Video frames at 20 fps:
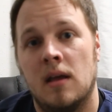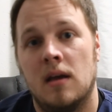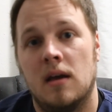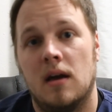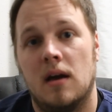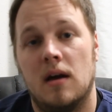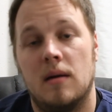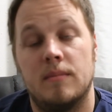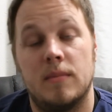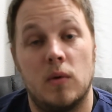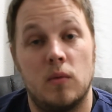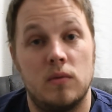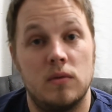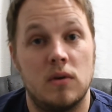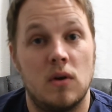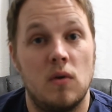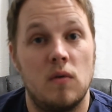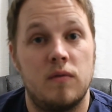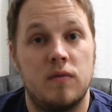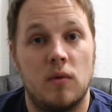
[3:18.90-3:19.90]
but we'll
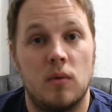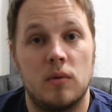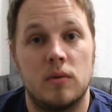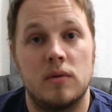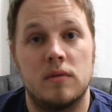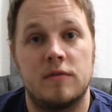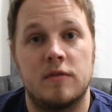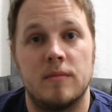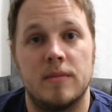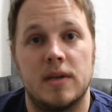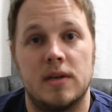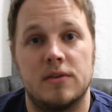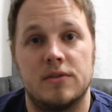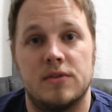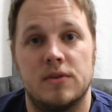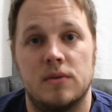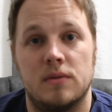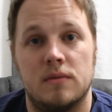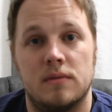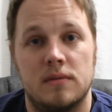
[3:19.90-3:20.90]
go forward from there
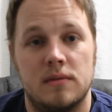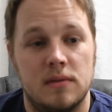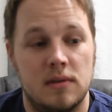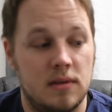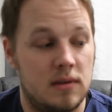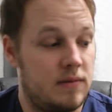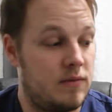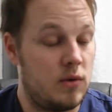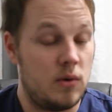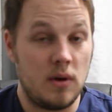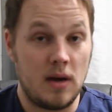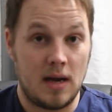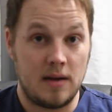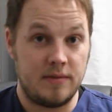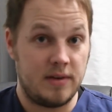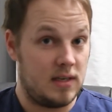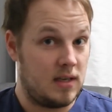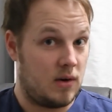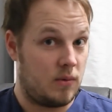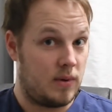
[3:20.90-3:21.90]
too. If you have
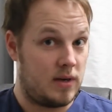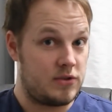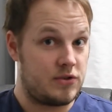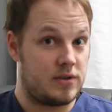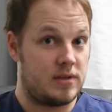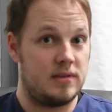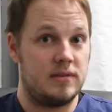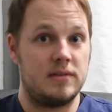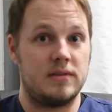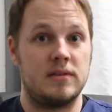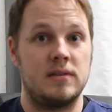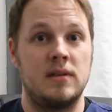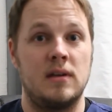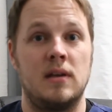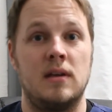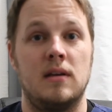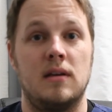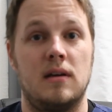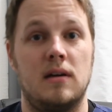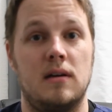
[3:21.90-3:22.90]
any questions,
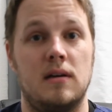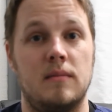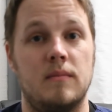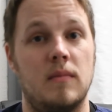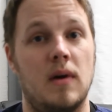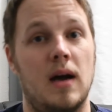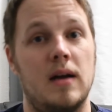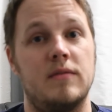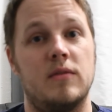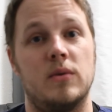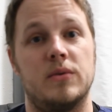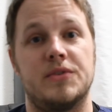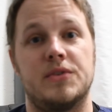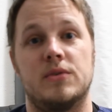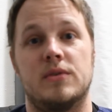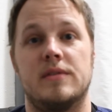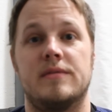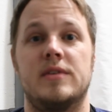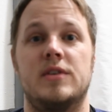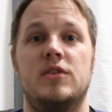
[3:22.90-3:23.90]
I've
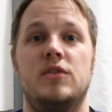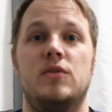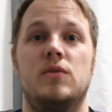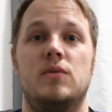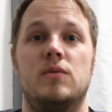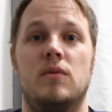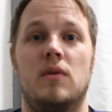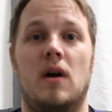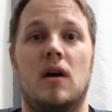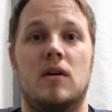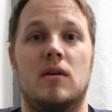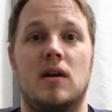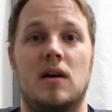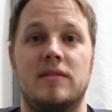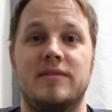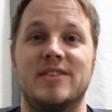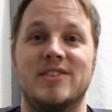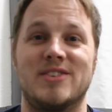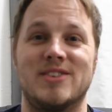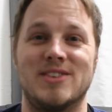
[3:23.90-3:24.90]
also given you our
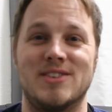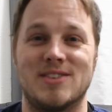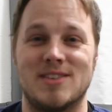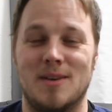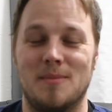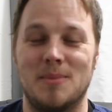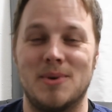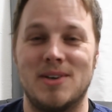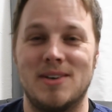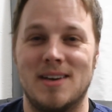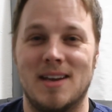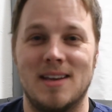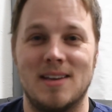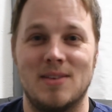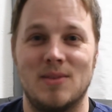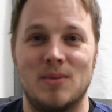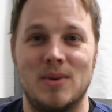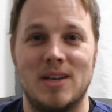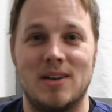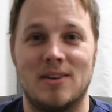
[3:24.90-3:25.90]
office's number,
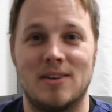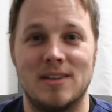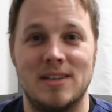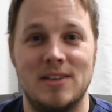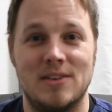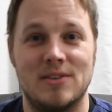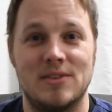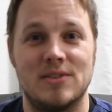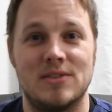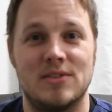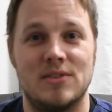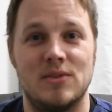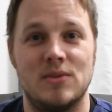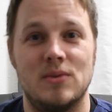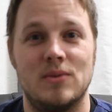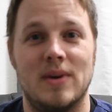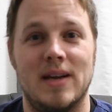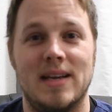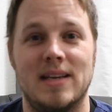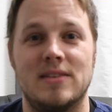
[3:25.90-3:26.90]
and we are here
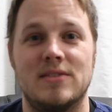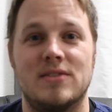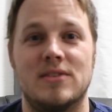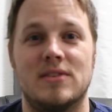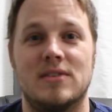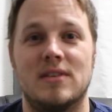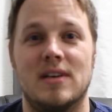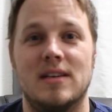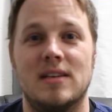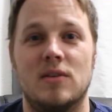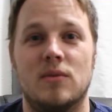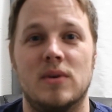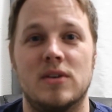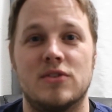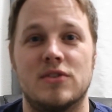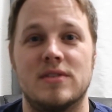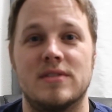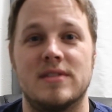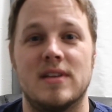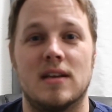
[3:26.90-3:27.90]
to answer any
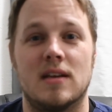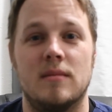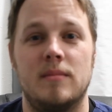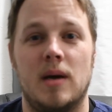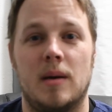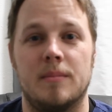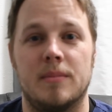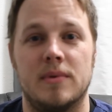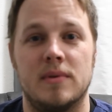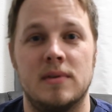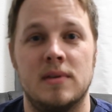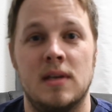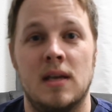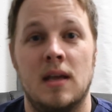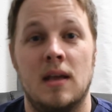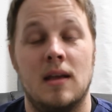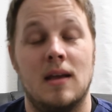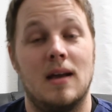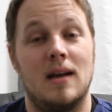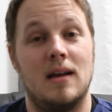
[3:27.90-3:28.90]
questions that come up.
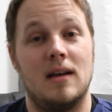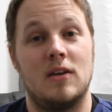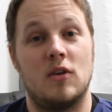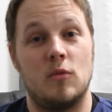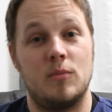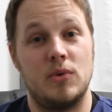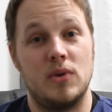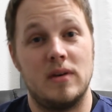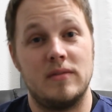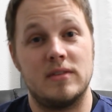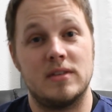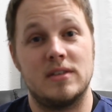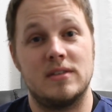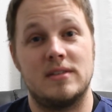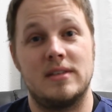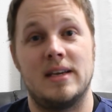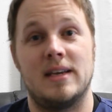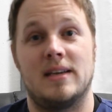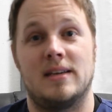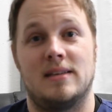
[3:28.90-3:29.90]
I hope you have a good
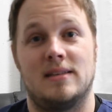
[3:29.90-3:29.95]
day.